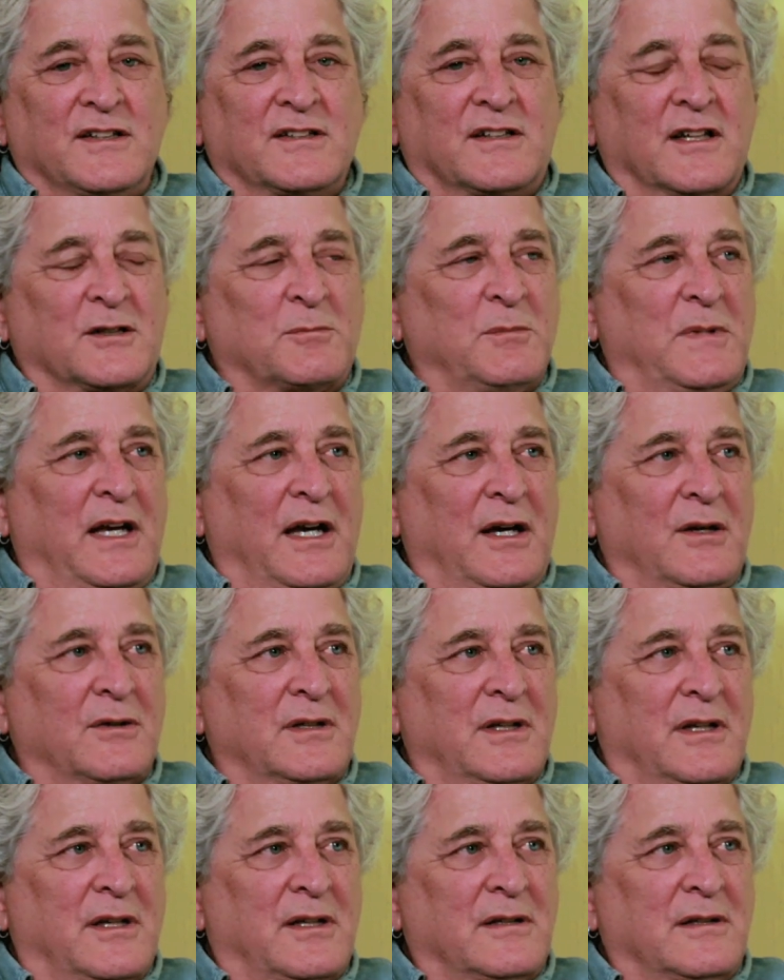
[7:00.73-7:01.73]
she hadn't kicked me
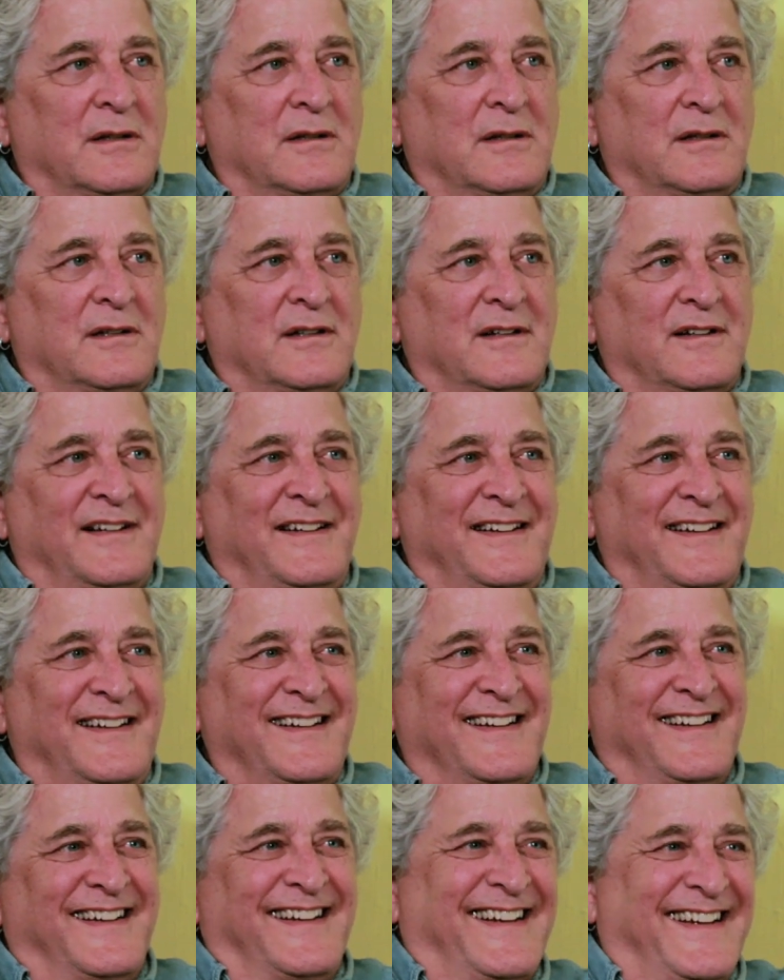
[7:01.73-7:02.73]
out yet.
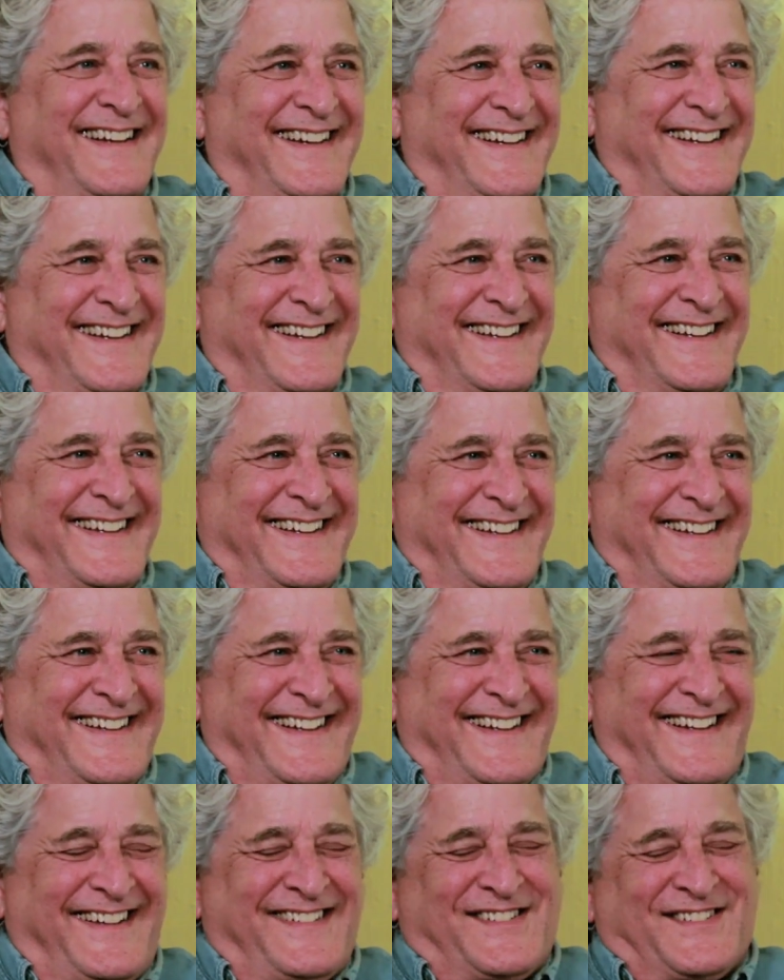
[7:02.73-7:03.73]
Yet. There's still time.